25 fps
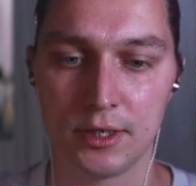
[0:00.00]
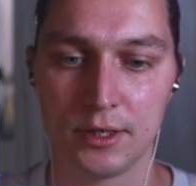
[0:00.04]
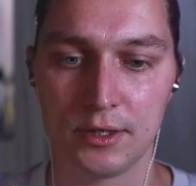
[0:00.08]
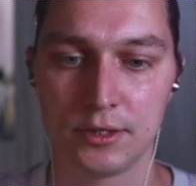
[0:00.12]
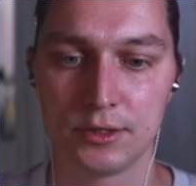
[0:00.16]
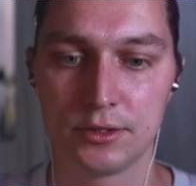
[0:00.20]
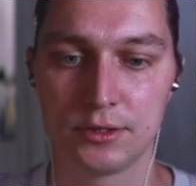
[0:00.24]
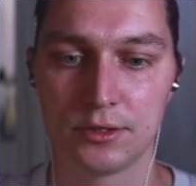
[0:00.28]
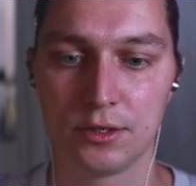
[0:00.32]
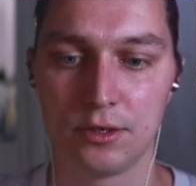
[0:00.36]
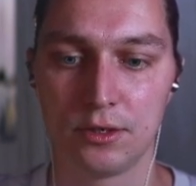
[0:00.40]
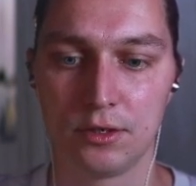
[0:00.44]

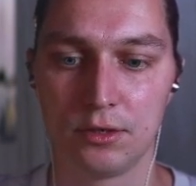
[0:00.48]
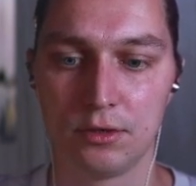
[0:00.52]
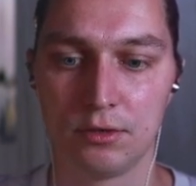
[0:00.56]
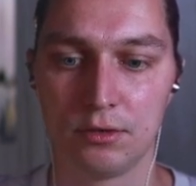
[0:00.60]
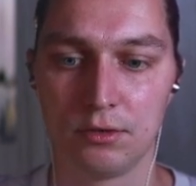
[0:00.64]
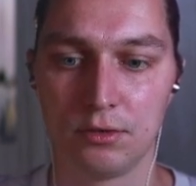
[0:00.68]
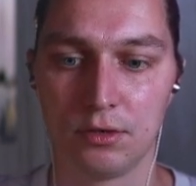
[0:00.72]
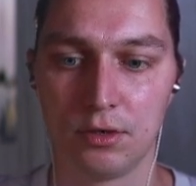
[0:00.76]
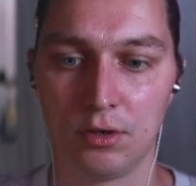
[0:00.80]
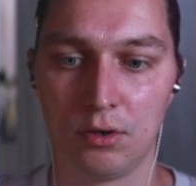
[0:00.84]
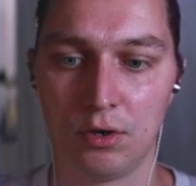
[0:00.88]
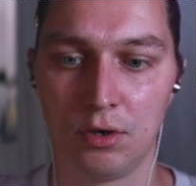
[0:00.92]

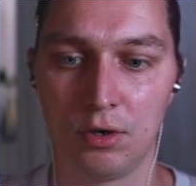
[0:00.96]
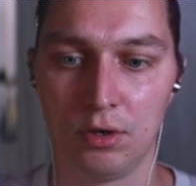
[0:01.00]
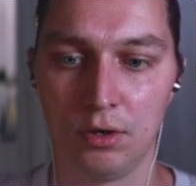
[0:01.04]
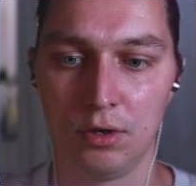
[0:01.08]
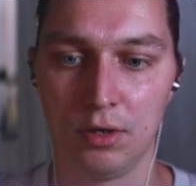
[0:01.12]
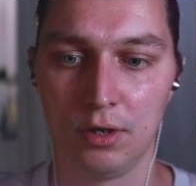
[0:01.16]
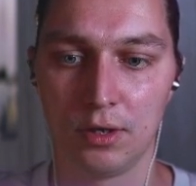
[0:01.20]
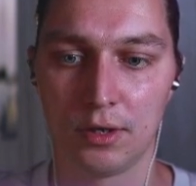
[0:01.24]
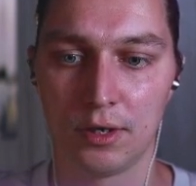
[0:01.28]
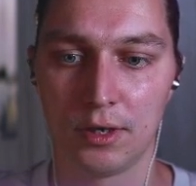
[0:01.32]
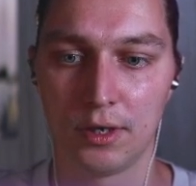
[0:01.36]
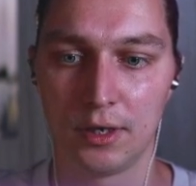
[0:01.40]
So
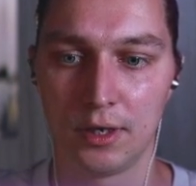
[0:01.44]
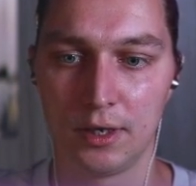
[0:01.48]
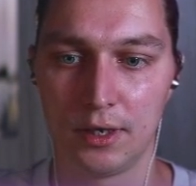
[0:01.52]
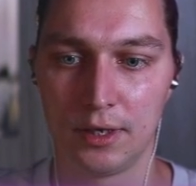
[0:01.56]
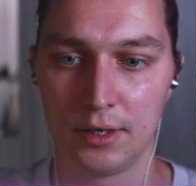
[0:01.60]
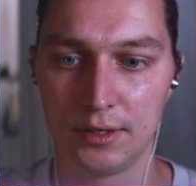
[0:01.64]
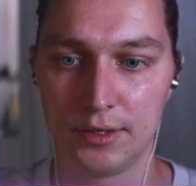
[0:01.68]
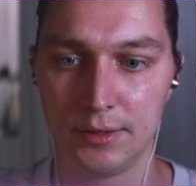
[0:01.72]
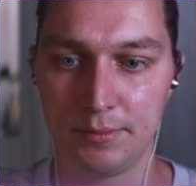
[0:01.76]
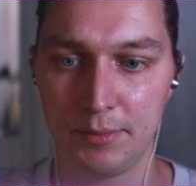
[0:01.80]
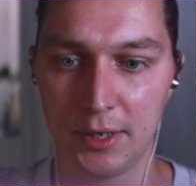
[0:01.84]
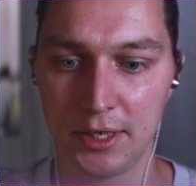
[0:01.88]
all
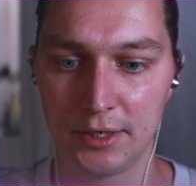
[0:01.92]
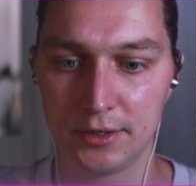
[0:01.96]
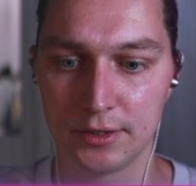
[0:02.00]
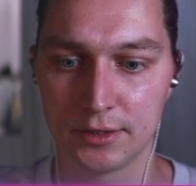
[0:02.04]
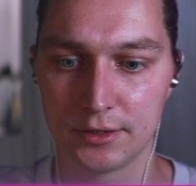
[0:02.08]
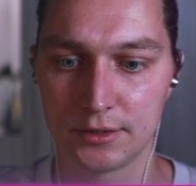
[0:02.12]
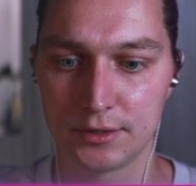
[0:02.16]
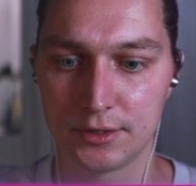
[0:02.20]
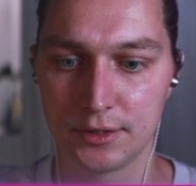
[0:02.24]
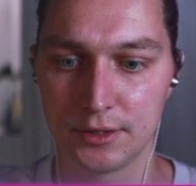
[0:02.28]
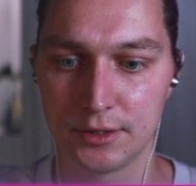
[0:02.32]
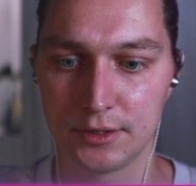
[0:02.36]

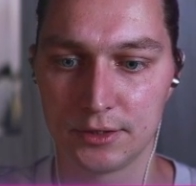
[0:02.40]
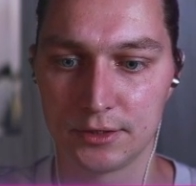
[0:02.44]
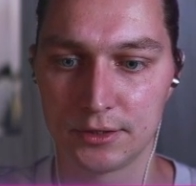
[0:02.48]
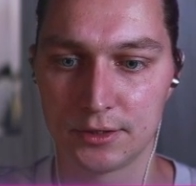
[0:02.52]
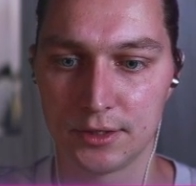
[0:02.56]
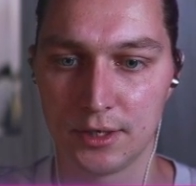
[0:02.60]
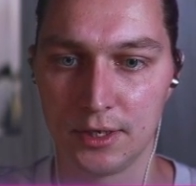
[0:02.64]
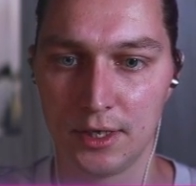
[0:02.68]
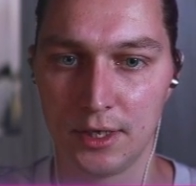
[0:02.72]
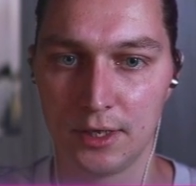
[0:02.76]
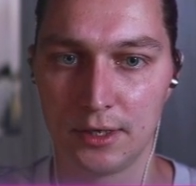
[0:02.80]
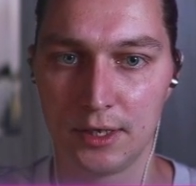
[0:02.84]
dependencies
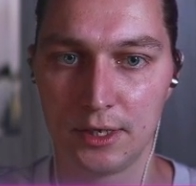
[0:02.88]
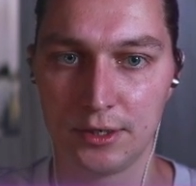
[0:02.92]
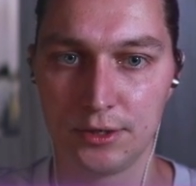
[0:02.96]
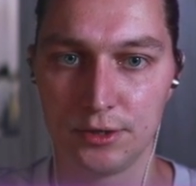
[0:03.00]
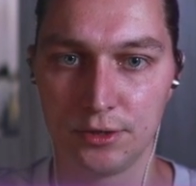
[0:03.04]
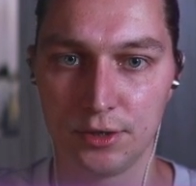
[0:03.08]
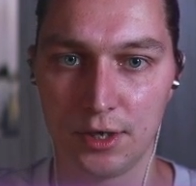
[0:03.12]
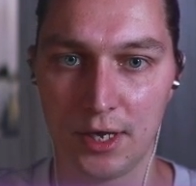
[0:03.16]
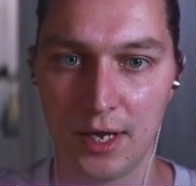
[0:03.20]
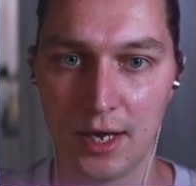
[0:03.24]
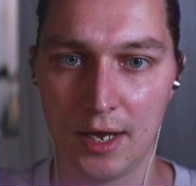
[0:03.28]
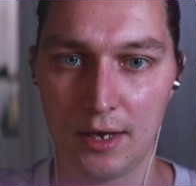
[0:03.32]
that
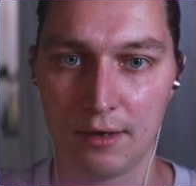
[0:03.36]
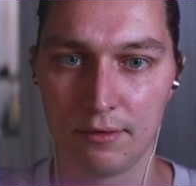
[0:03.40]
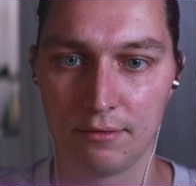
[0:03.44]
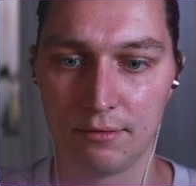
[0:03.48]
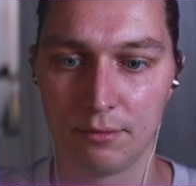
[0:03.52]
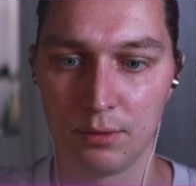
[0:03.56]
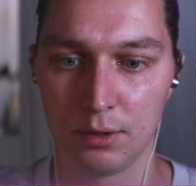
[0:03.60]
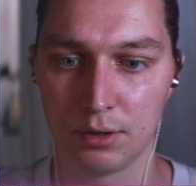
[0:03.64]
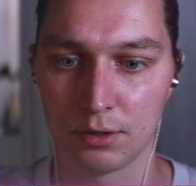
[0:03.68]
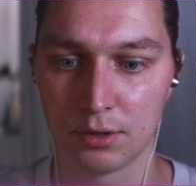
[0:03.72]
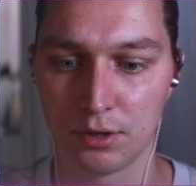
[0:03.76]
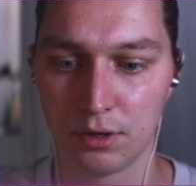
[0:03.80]
you have
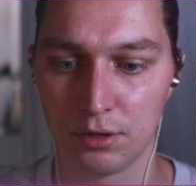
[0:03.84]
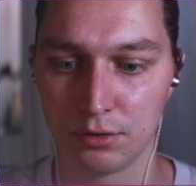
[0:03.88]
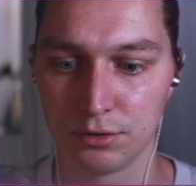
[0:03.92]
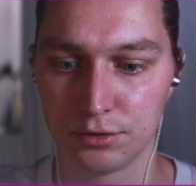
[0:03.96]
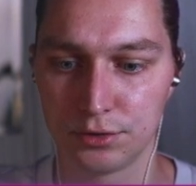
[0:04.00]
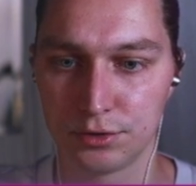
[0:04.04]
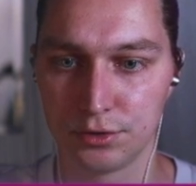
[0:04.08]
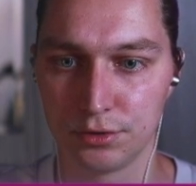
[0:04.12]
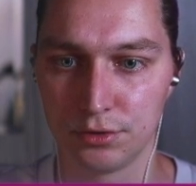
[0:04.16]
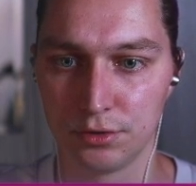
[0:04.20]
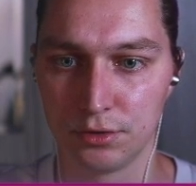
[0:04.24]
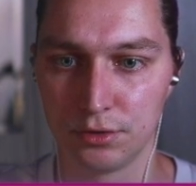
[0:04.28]
will go
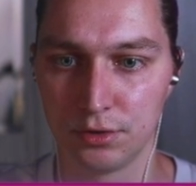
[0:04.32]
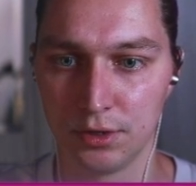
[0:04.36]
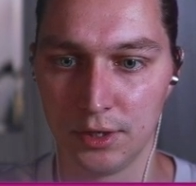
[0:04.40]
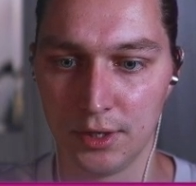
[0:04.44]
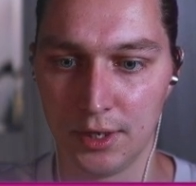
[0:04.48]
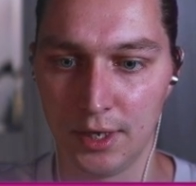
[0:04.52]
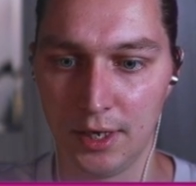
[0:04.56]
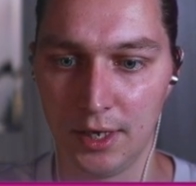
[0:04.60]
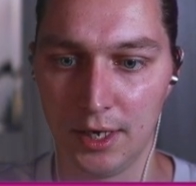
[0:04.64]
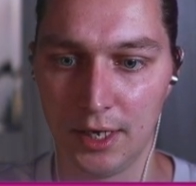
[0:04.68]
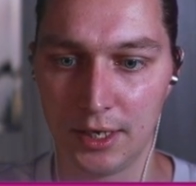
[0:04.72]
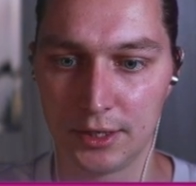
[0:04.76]
to
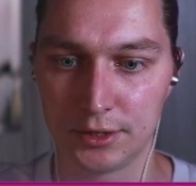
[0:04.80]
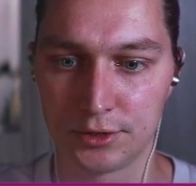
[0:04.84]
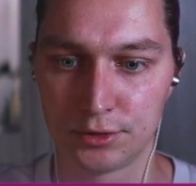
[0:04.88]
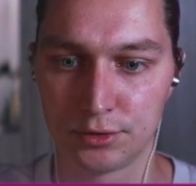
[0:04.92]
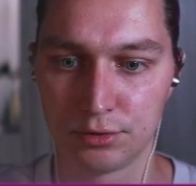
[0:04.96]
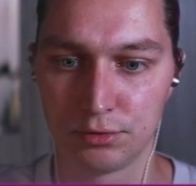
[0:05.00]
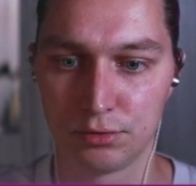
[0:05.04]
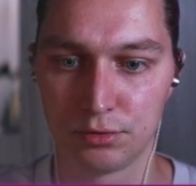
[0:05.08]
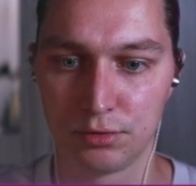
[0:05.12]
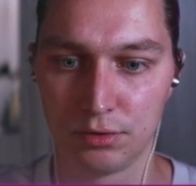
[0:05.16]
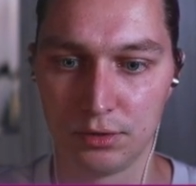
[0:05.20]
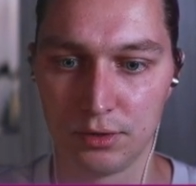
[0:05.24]
a
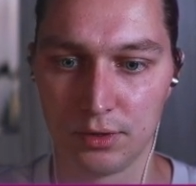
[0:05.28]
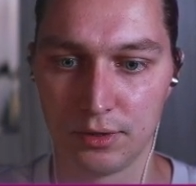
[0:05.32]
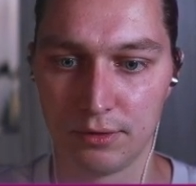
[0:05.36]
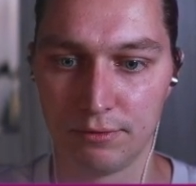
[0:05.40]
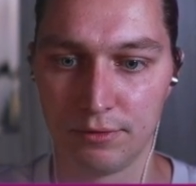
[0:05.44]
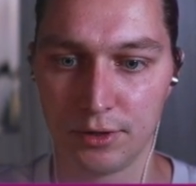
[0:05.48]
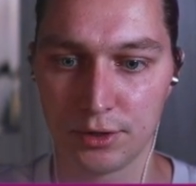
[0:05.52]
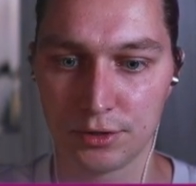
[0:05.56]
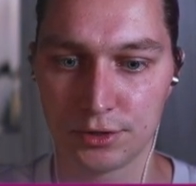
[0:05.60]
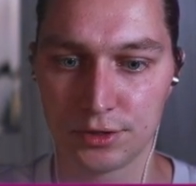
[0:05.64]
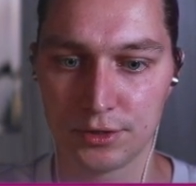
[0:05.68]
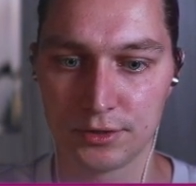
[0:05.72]
tool
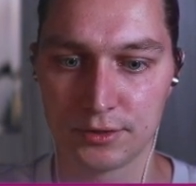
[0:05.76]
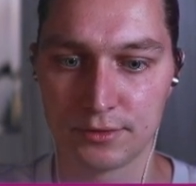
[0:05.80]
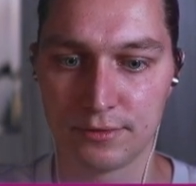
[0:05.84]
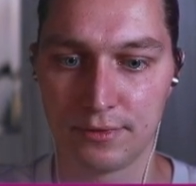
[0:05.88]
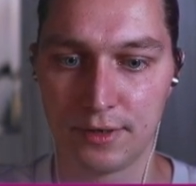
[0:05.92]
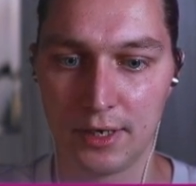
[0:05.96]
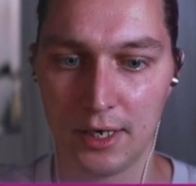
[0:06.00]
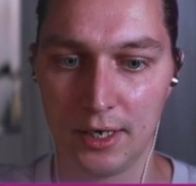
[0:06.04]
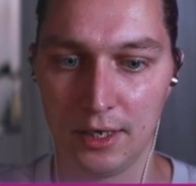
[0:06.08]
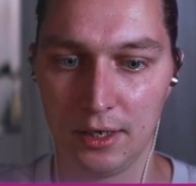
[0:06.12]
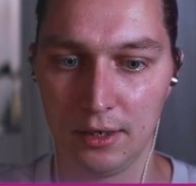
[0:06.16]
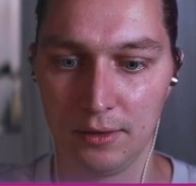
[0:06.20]
versions
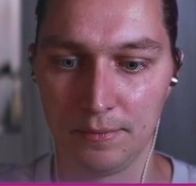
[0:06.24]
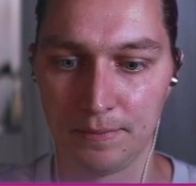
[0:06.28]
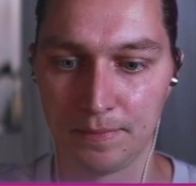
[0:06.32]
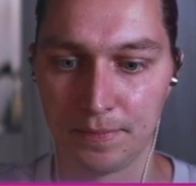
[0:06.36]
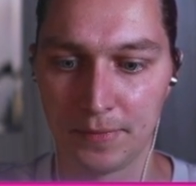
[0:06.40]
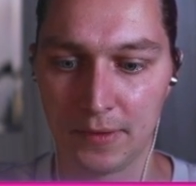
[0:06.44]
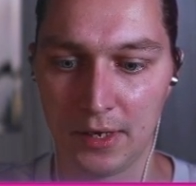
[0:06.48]
file,